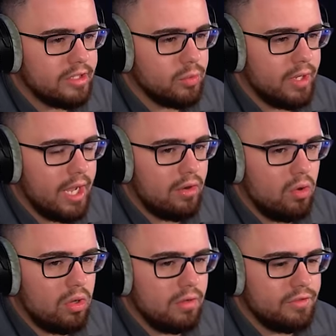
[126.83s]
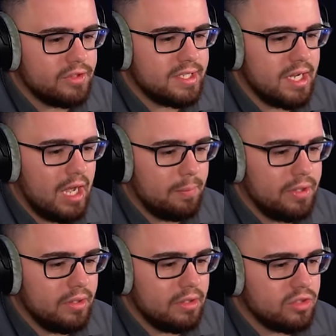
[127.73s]
right, so we got all of the top
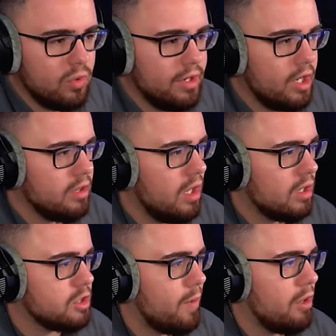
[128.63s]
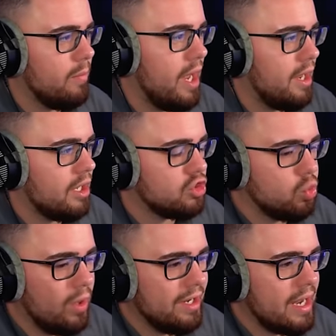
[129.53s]
here. Let's go ahead and unlock Spider-Man
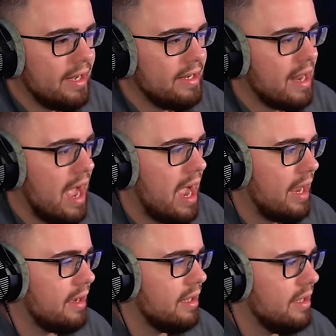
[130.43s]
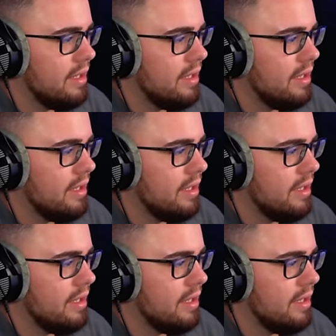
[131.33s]
2099.